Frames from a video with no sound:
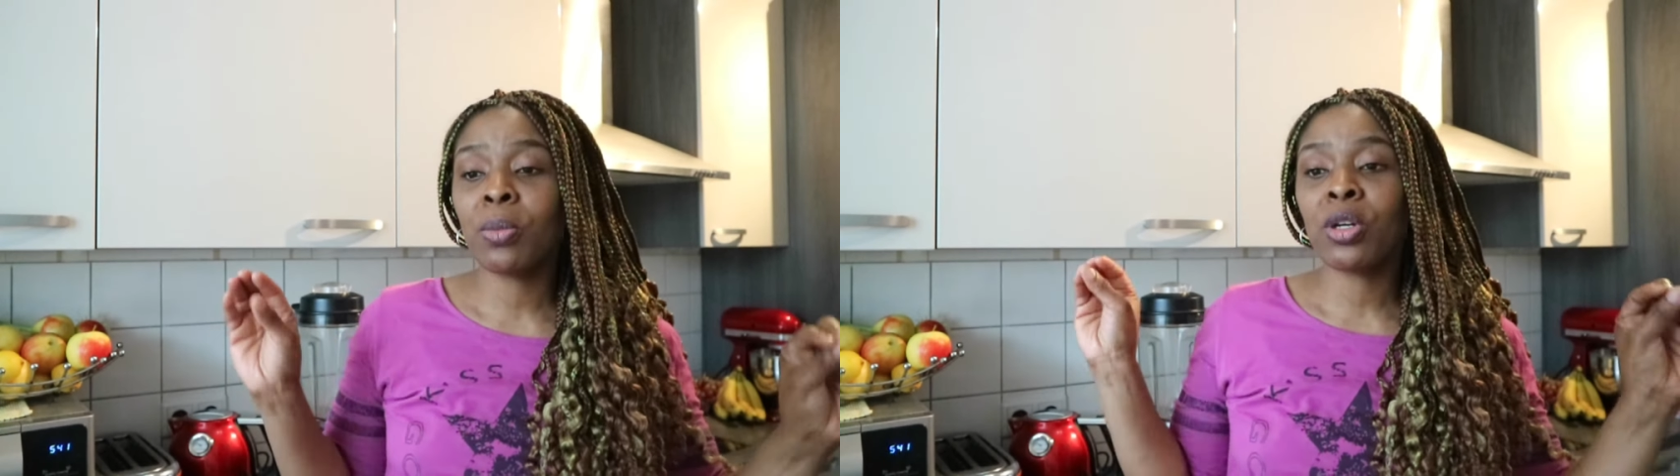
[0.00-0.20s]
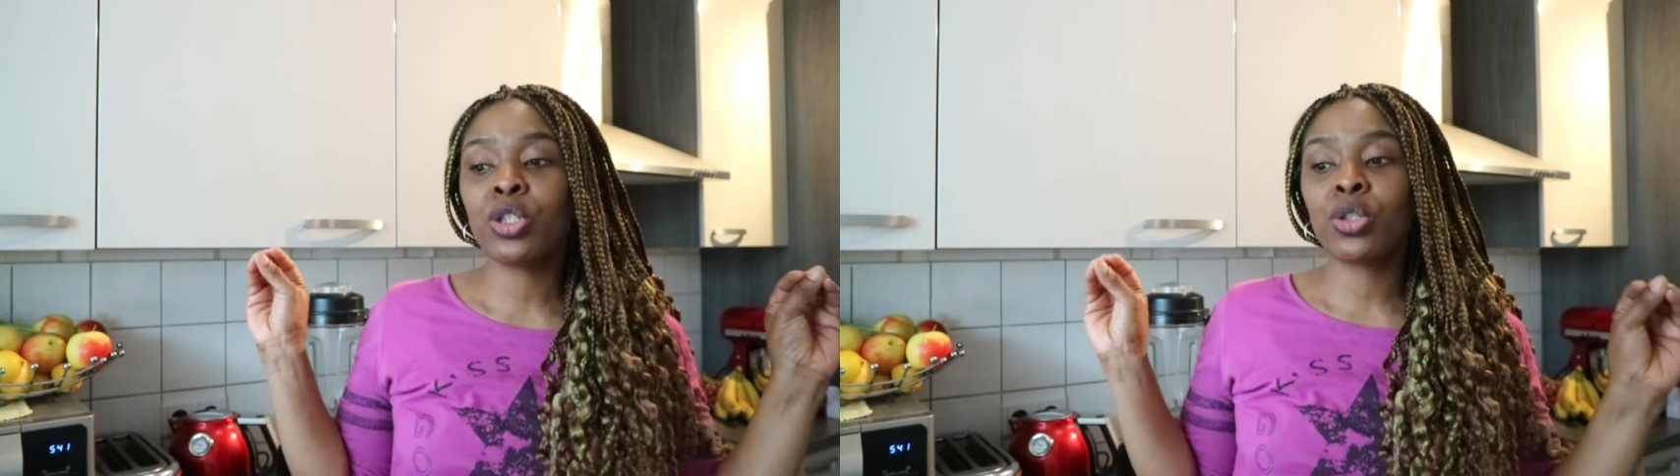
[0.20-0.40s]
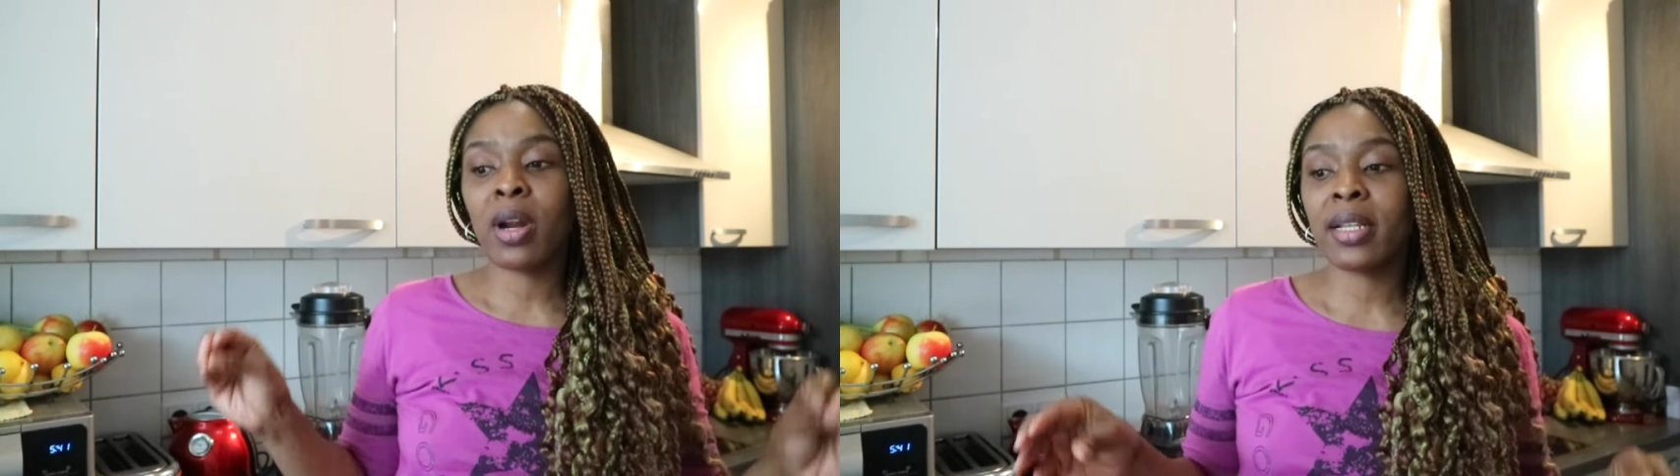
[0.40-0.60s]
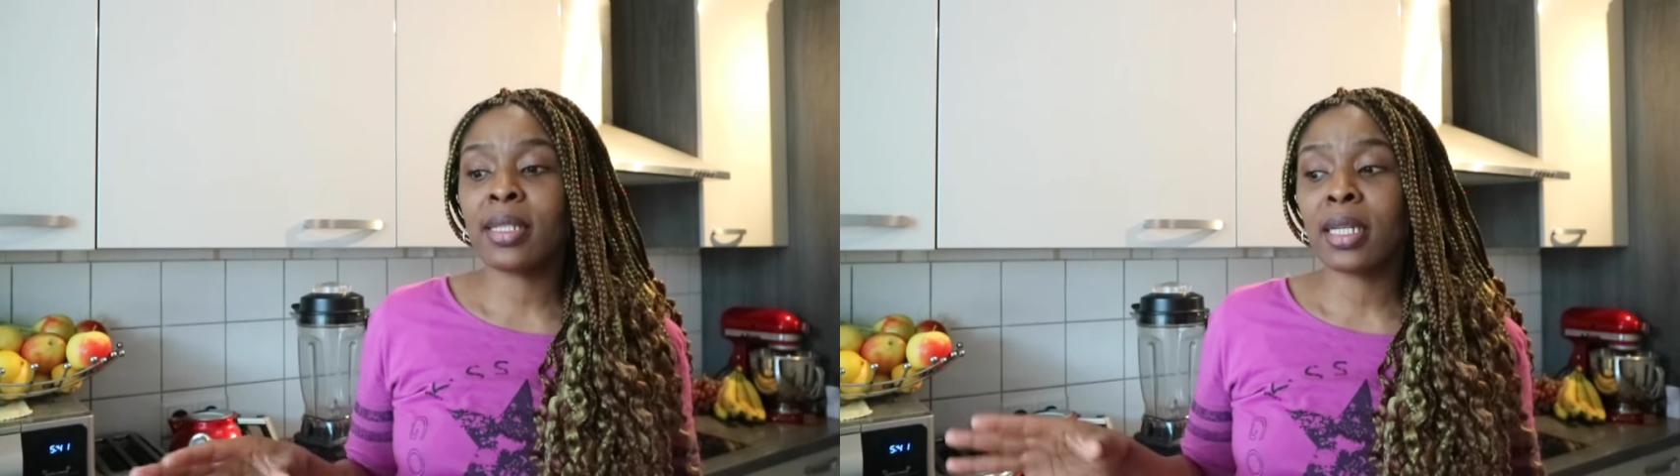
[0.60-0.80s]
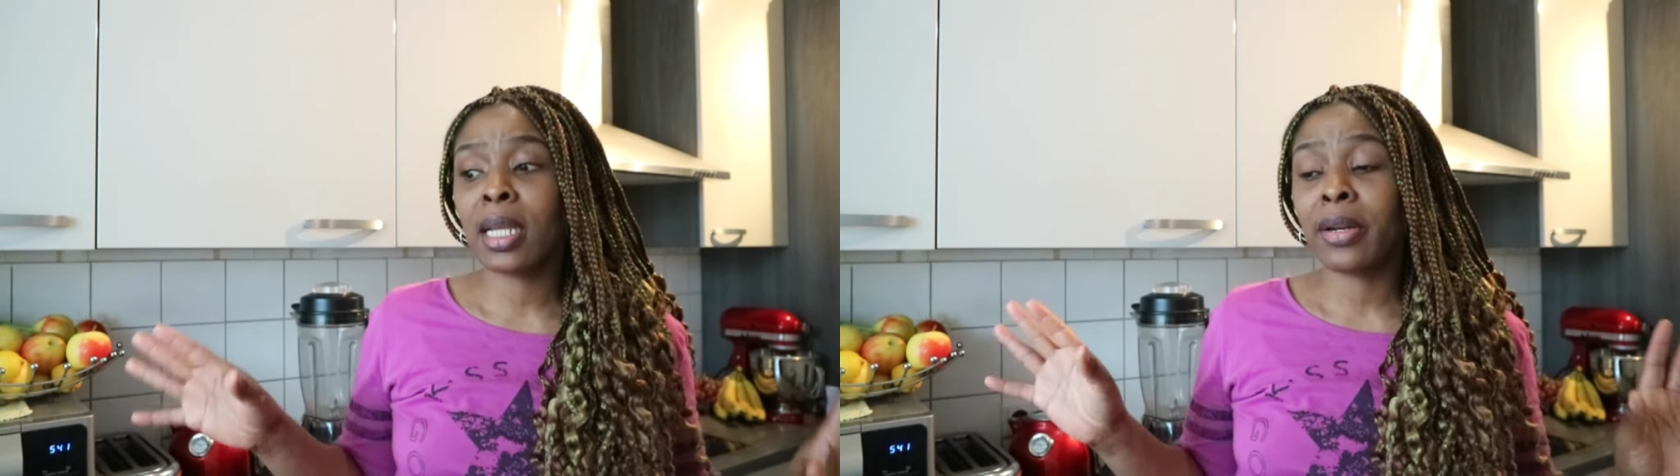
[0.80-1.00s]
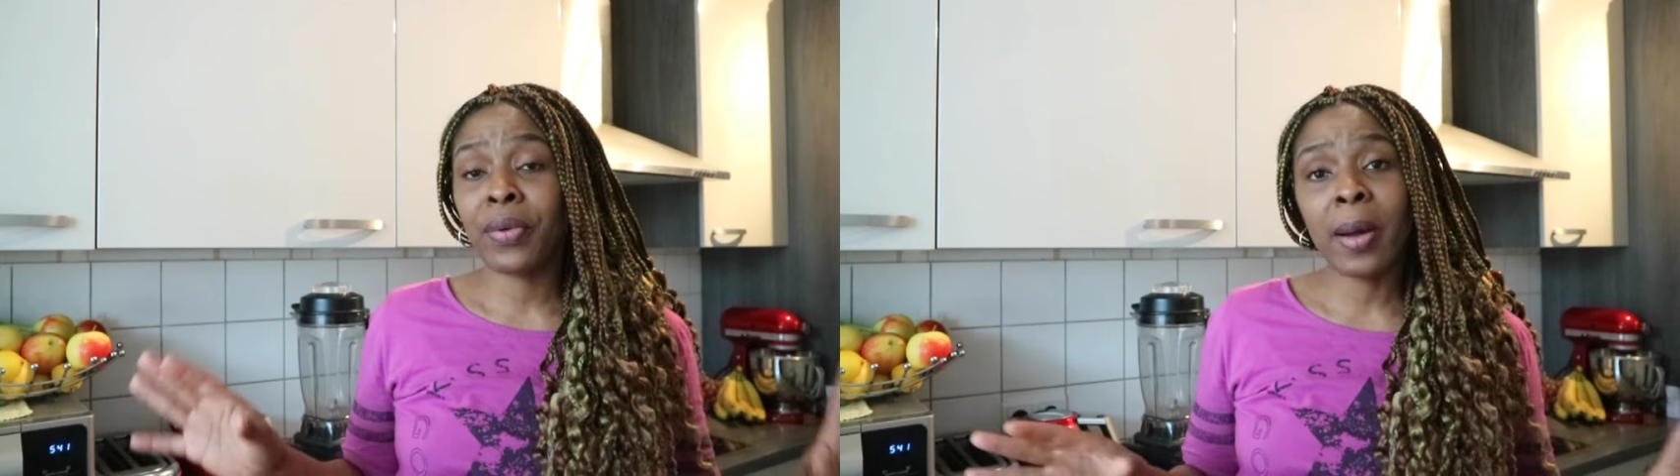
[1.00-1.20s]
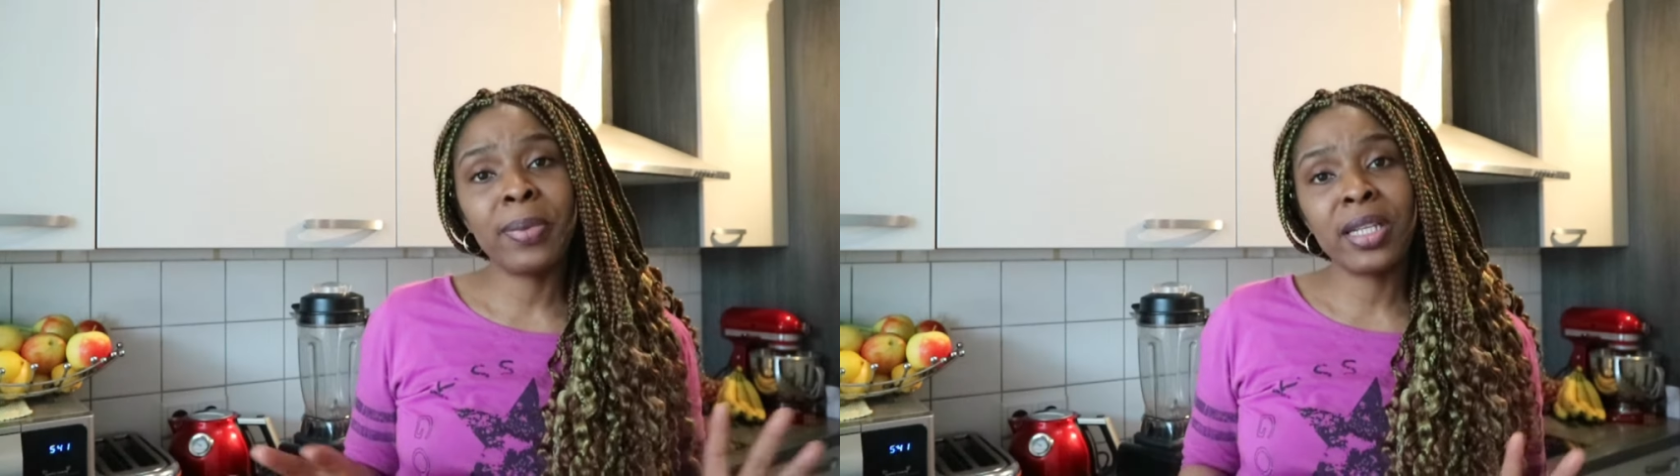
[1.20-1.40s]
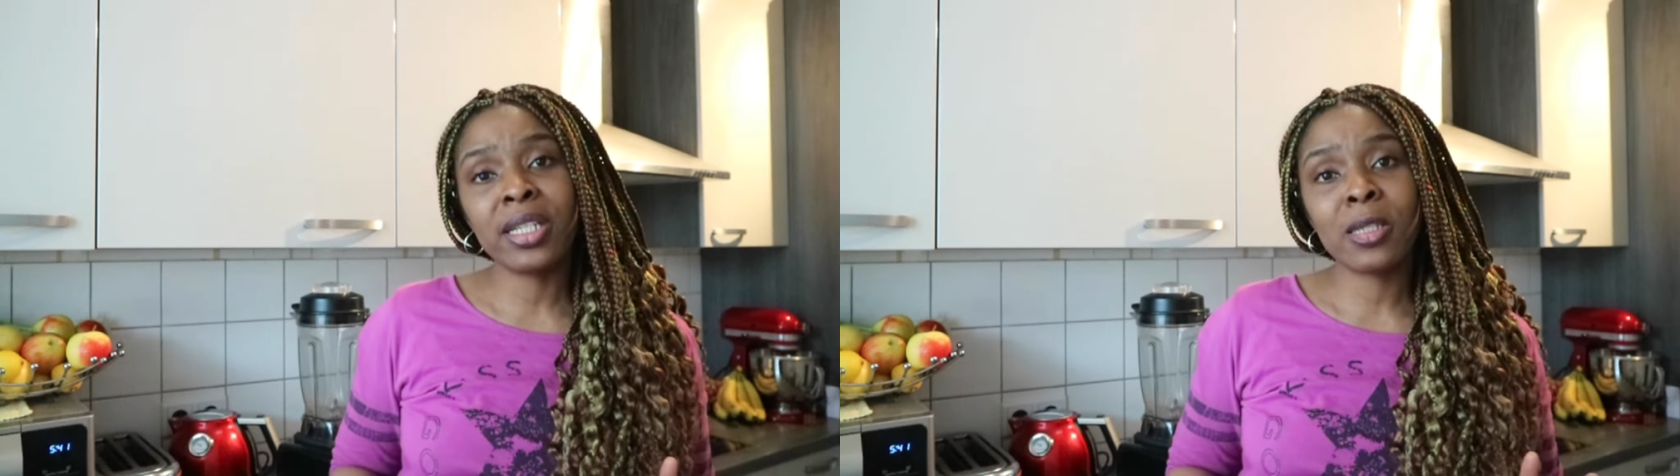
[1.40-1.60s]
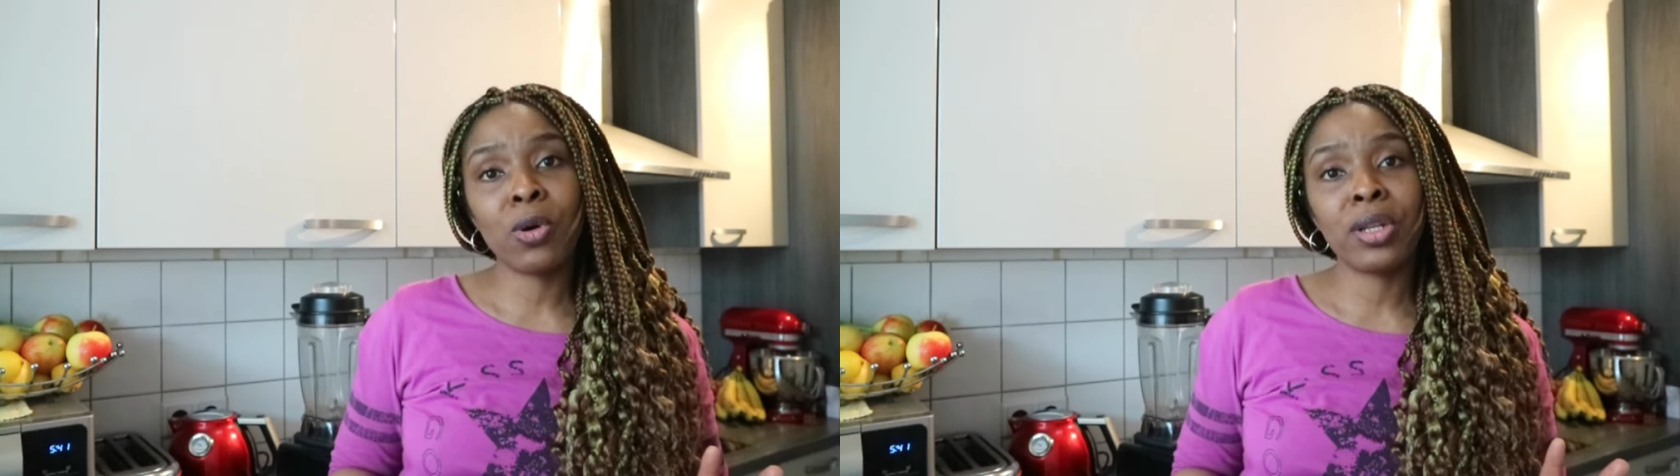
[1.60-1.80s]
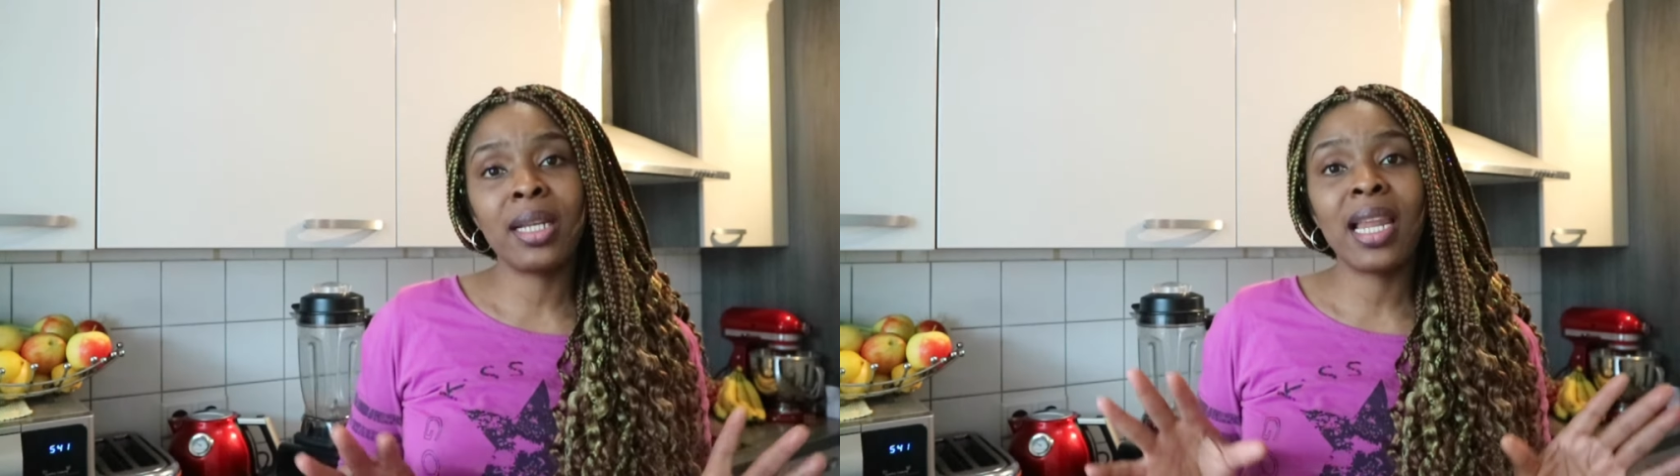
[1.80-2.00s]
much ranting and rambling this morning,